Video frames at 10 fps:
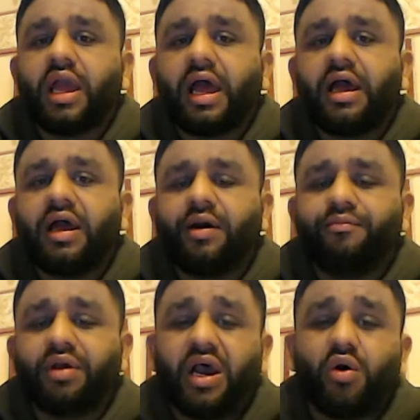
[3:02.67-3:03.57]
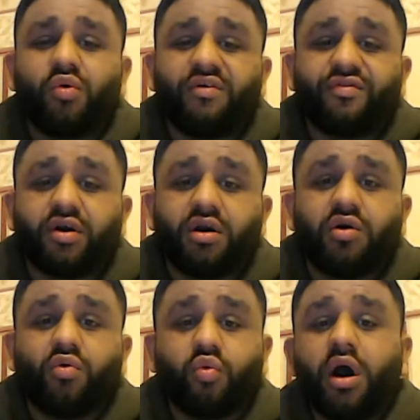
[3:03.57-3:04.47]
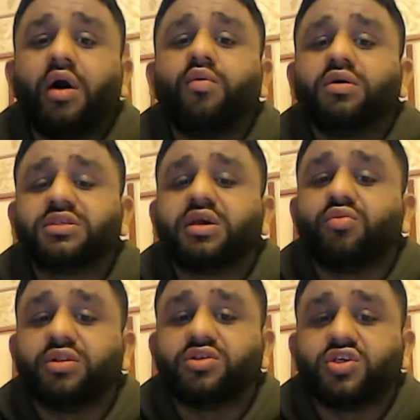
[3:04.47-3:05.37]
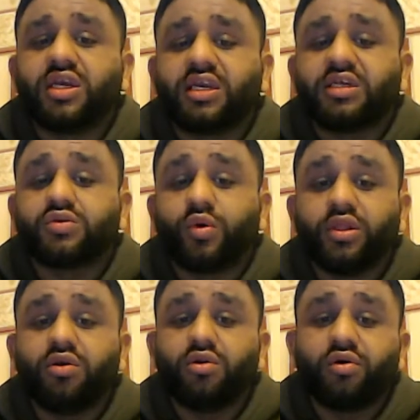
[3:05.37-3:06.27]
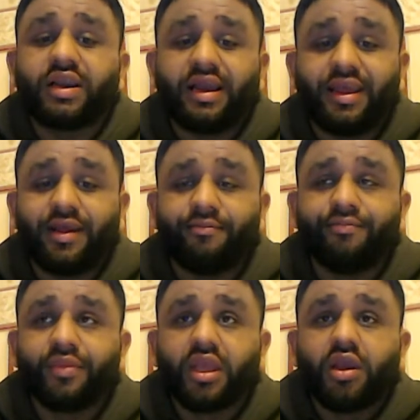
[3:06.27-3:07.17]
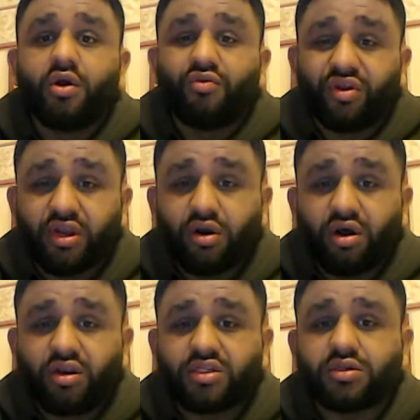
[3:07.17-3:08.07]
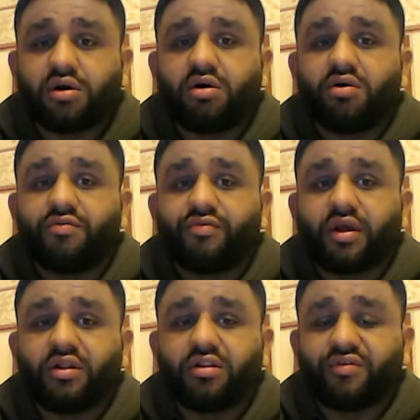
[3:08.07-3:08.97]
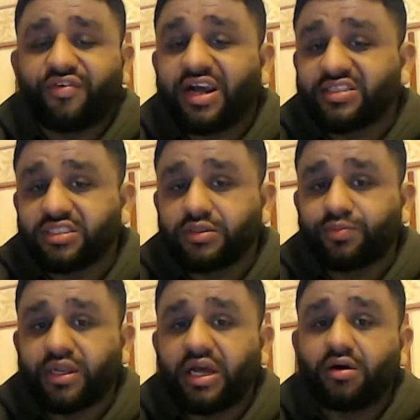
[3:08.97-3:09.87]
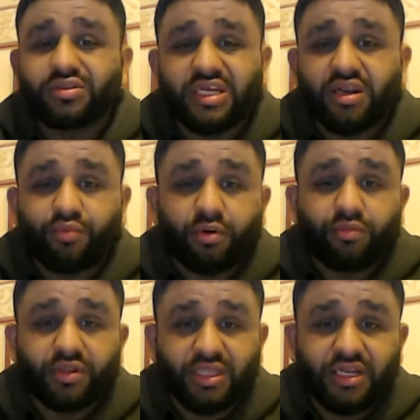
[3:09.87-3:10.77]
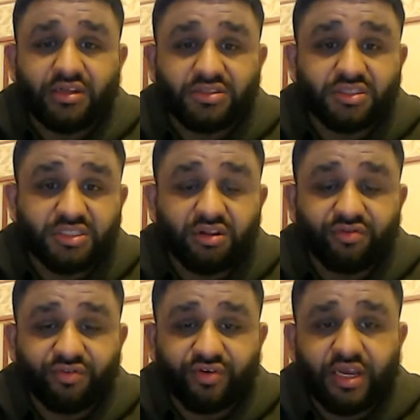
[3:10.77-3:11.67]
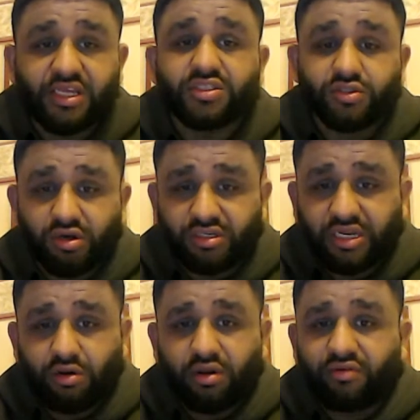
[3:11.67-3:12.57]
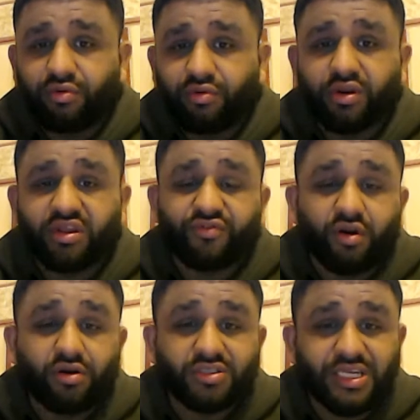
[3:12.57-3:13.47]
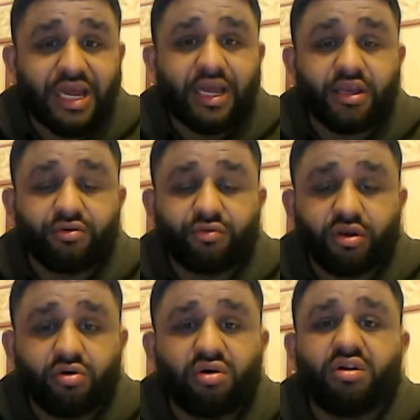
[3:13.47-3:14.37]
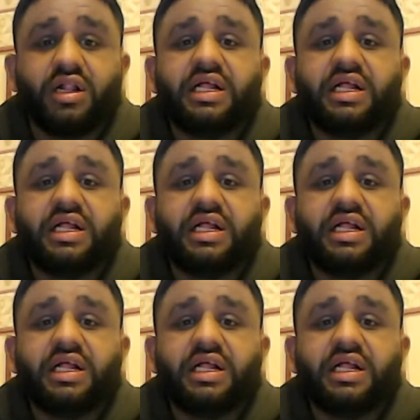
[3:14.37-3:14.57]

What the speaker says: However, what I will say with Jake is when you look at him, regardless of the fights he's been outside of probably the Anderson Silva fight, he's knocked out everybody as far as I can recall.